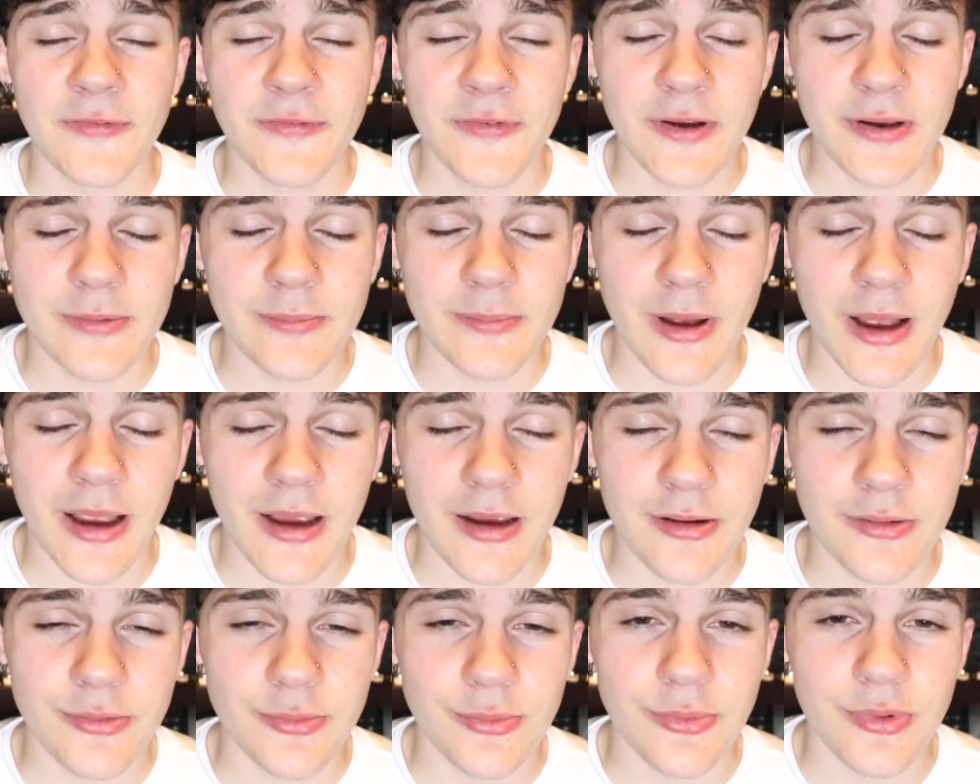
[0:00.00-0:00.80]
friend
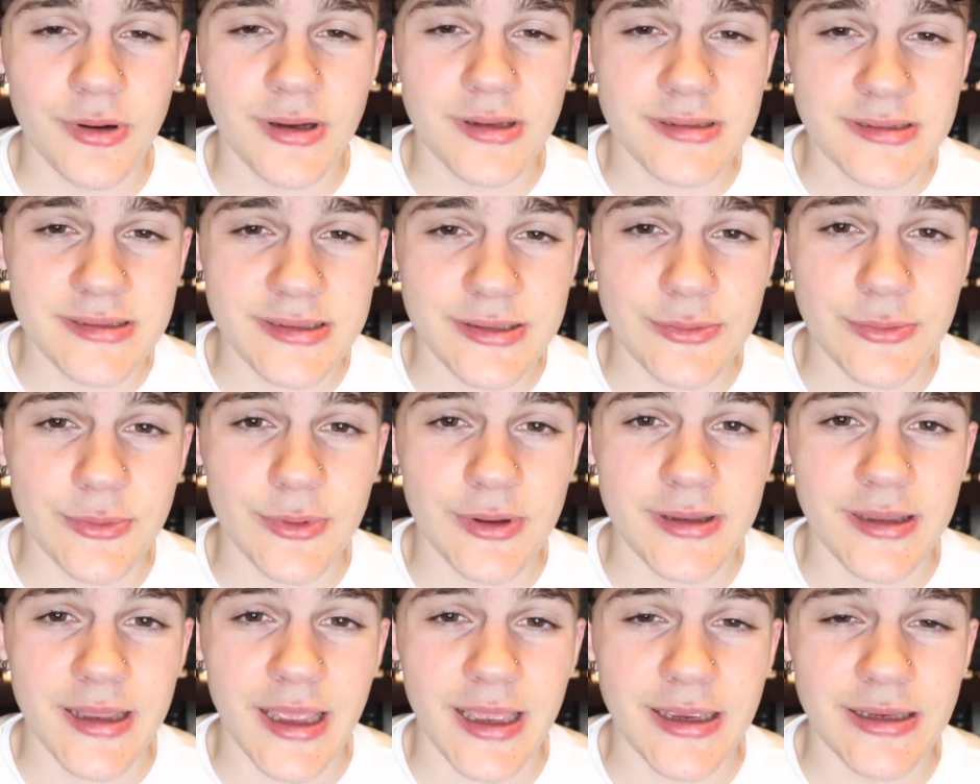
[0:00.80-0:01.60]
Maya was the
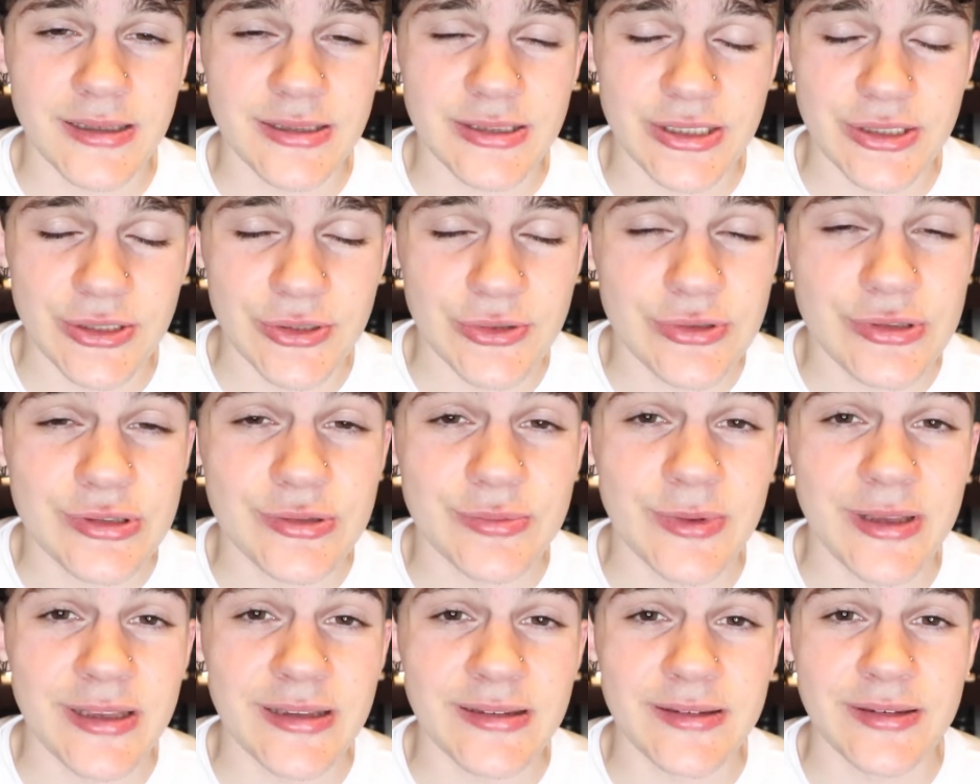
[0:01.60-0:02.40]
one that
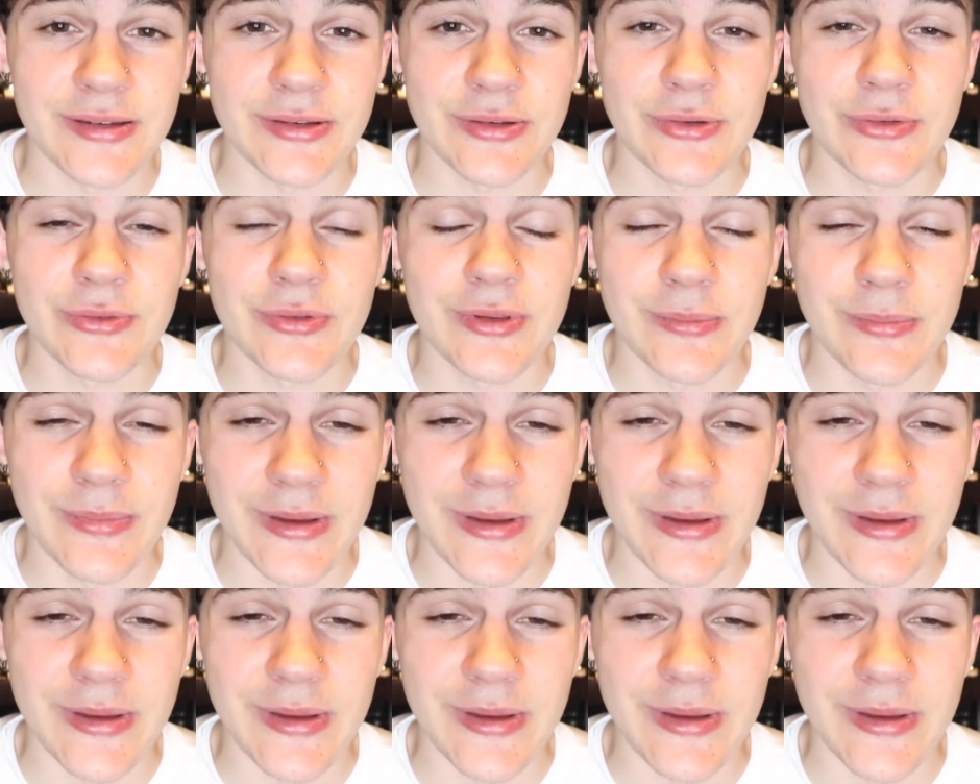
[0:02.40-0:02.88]
introduced me to the